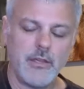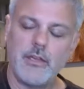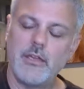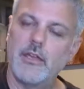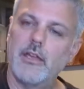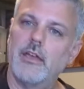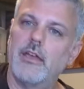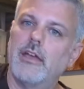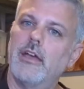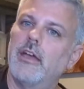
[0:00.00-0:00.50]

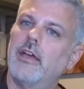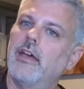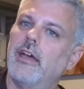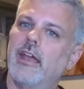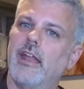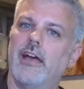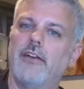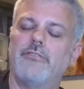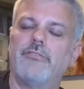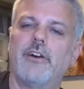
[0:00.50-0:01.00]

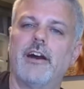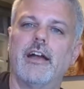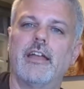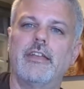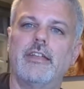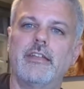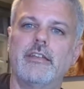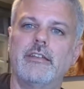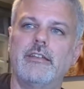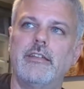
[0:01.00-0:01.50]
and I
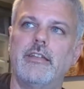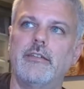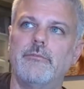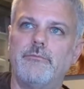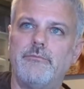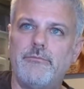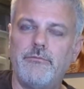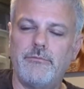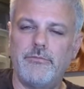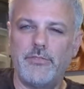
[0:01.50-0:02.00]
find
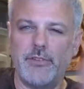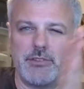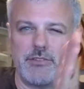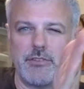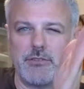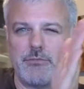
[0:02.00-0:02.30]
it's